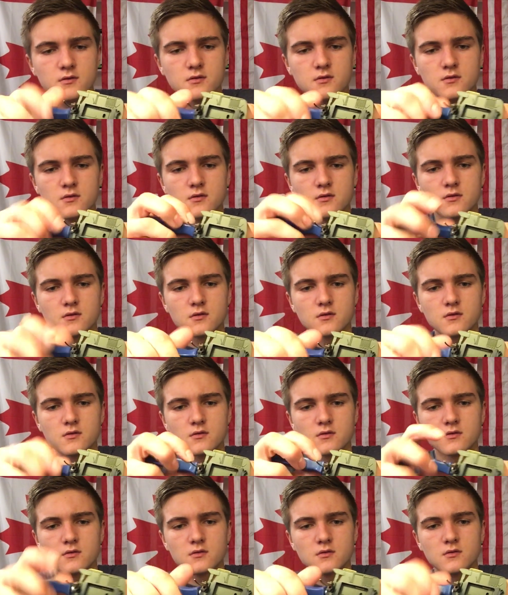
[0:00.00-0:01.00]

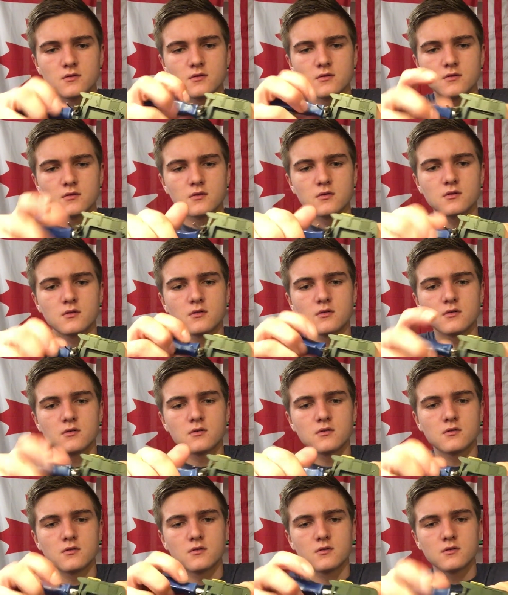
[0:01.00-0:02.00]

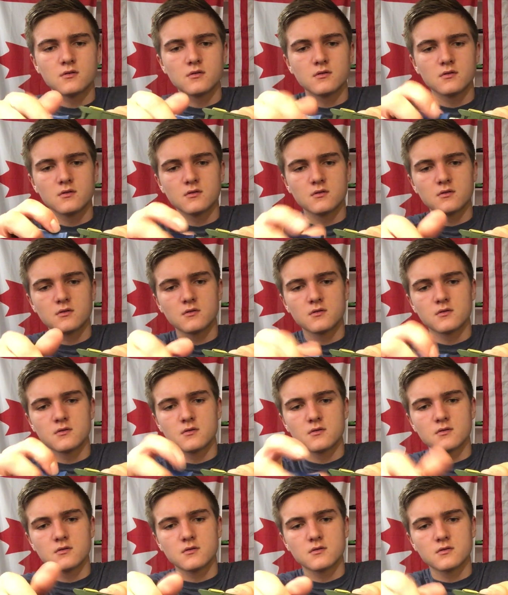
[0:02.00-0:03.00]

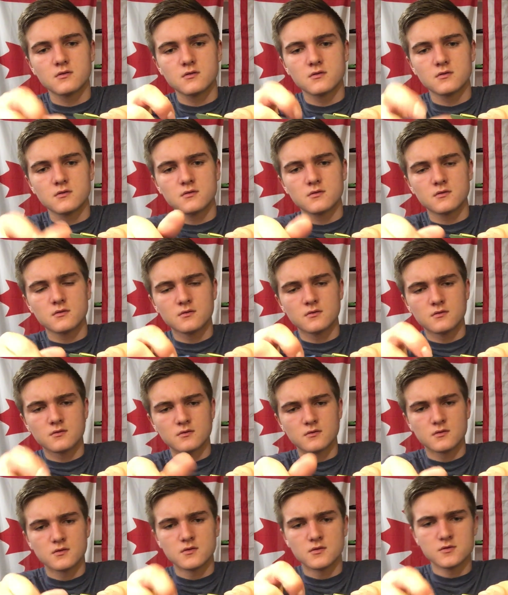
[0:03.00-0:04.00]

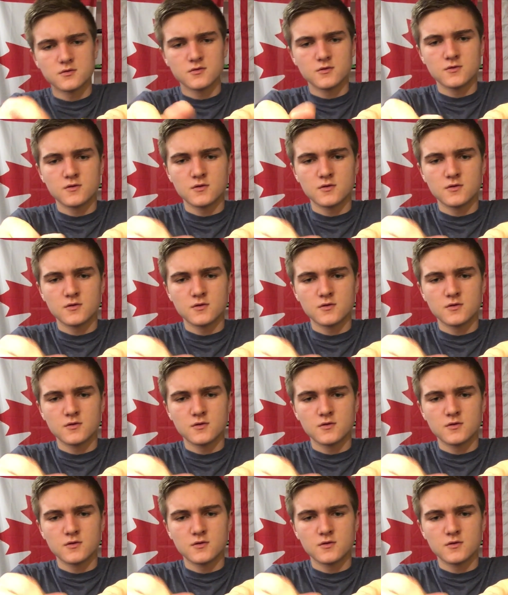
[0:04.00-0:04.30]
[no speech]